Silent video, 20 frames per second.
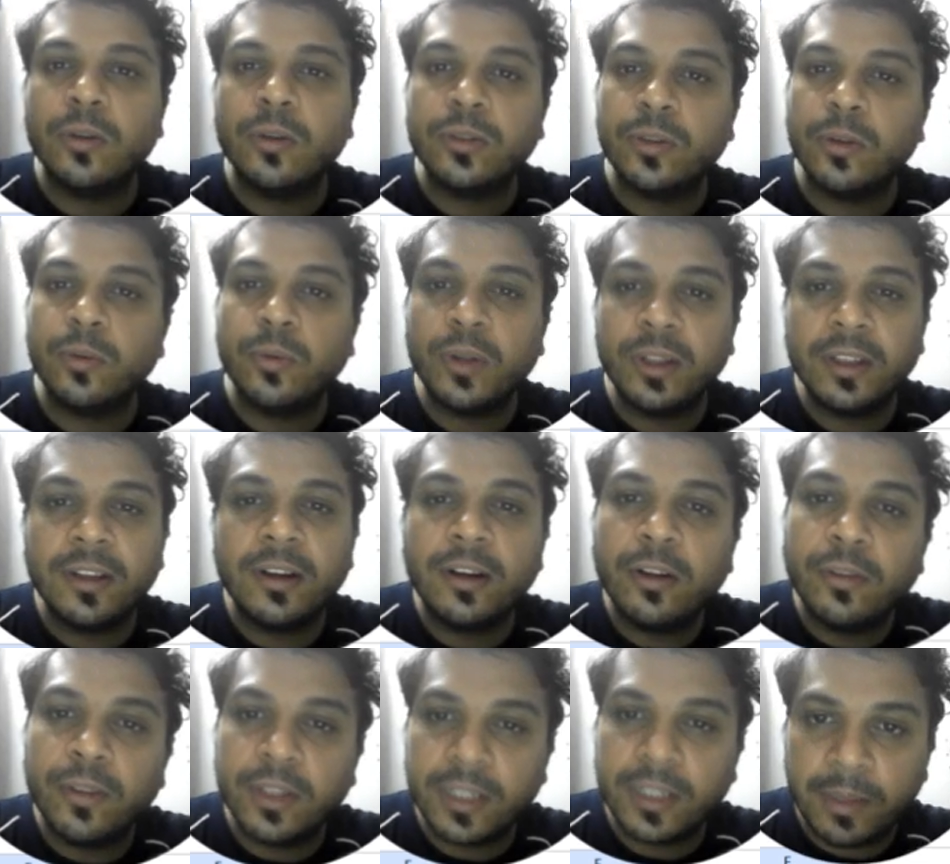So
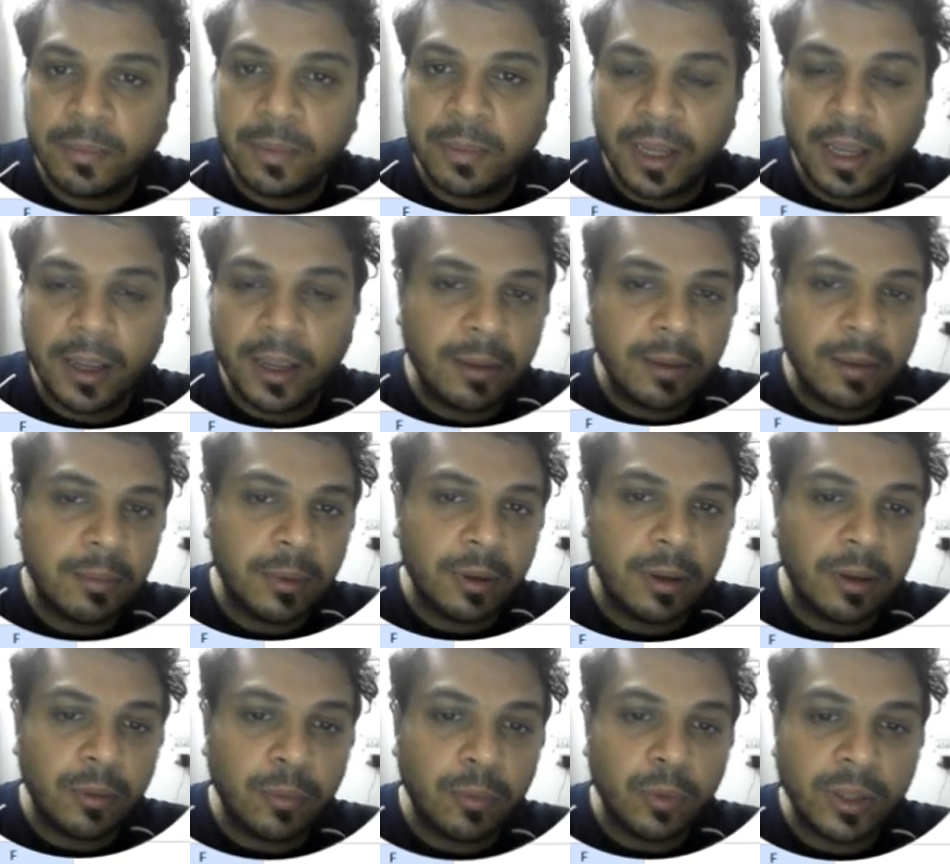1/3 of the CPA
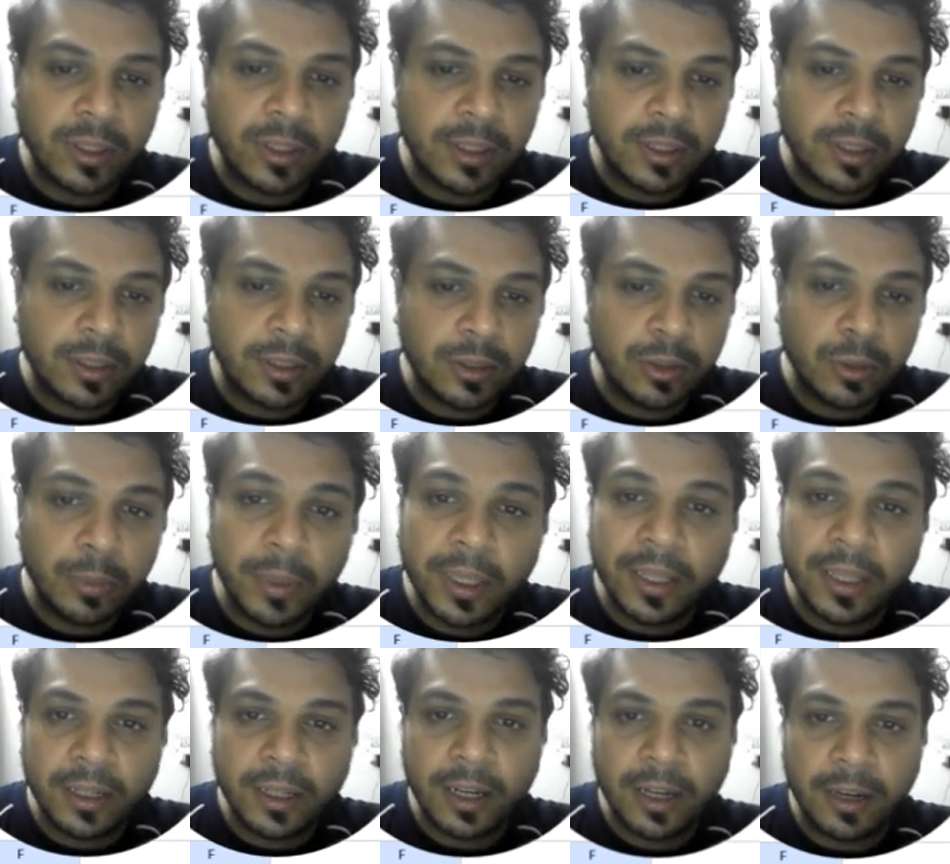was to
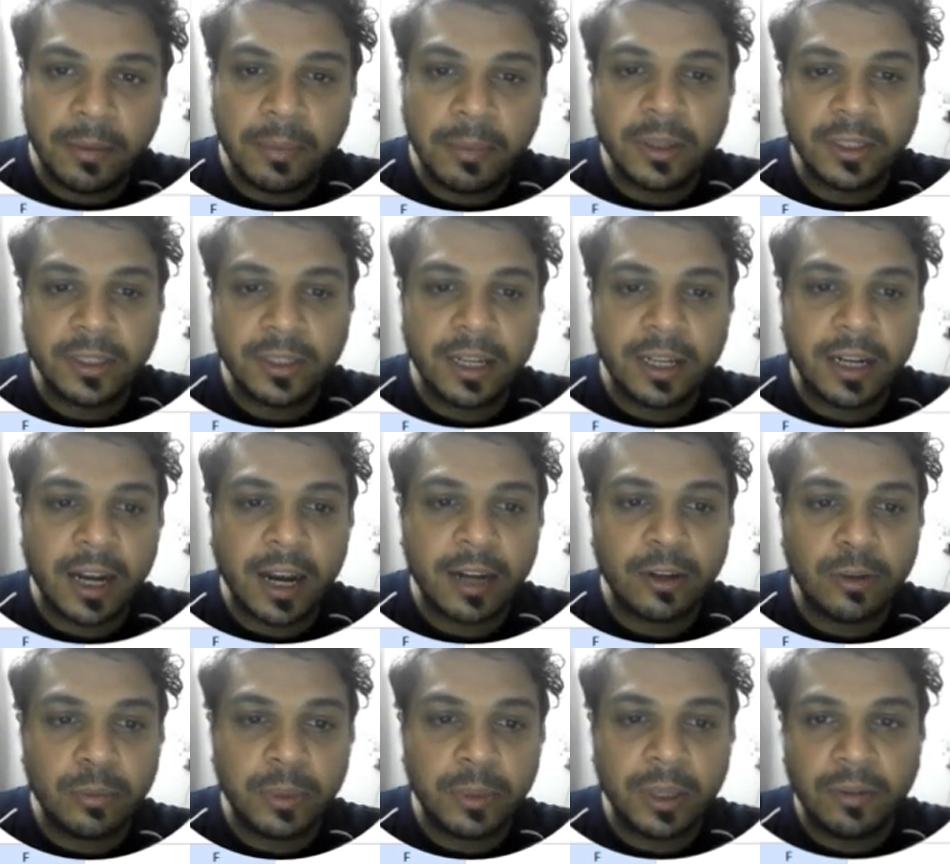be the daily budget that
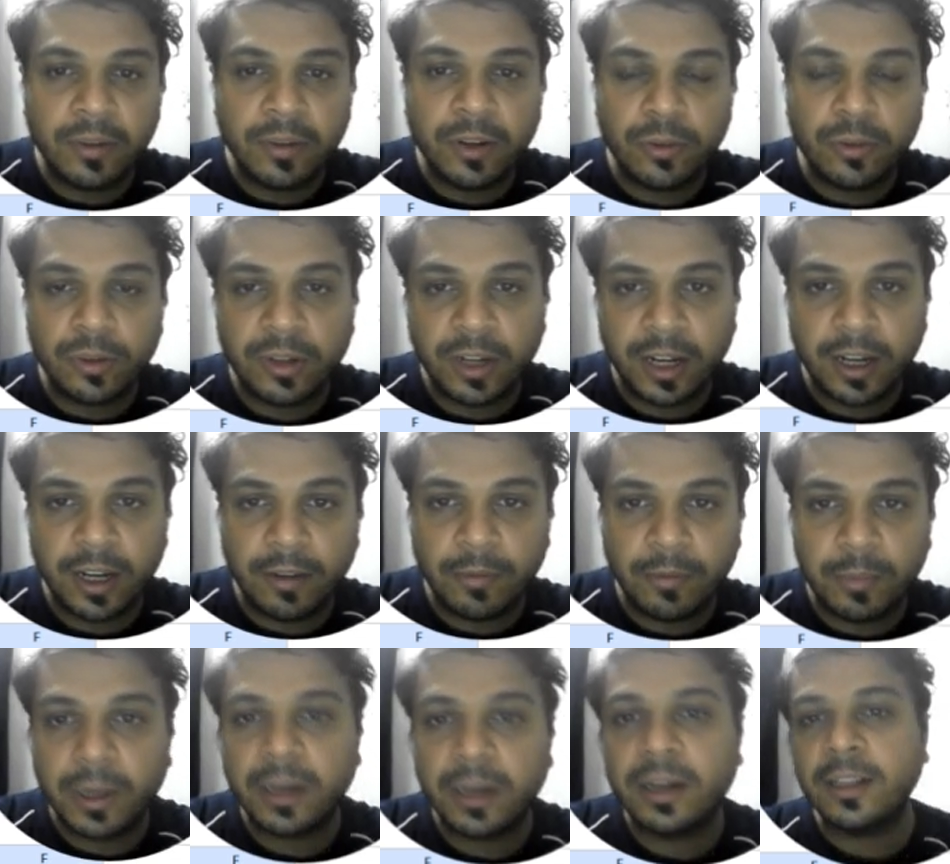had to be given to a
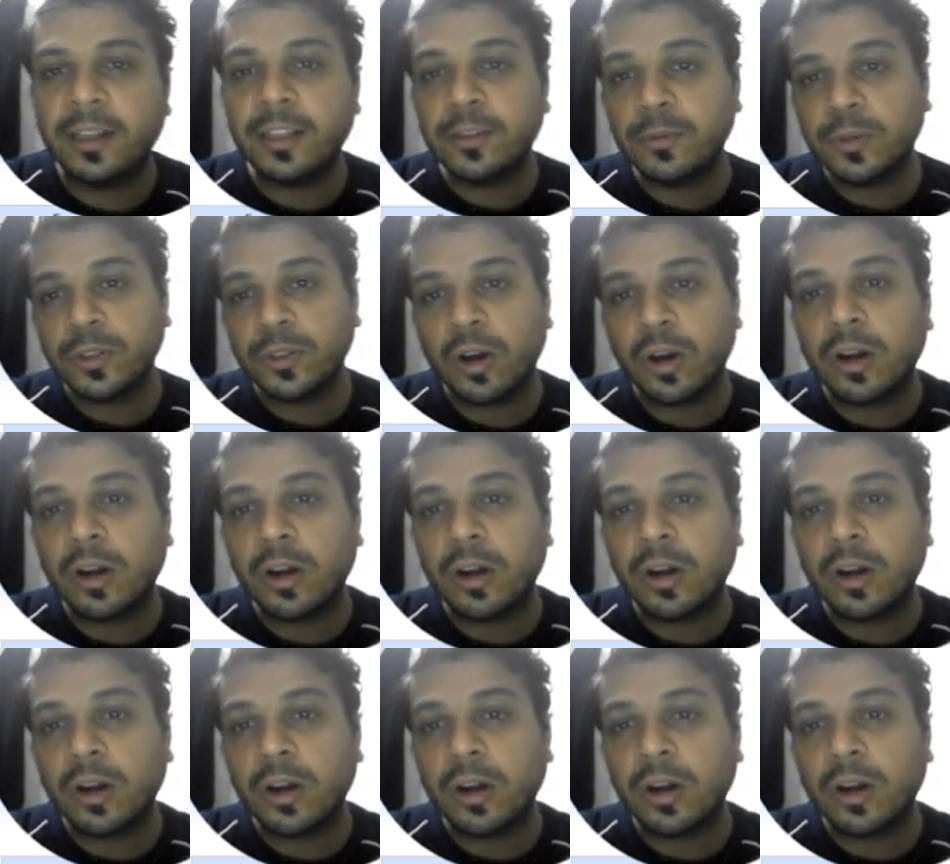creative. But this was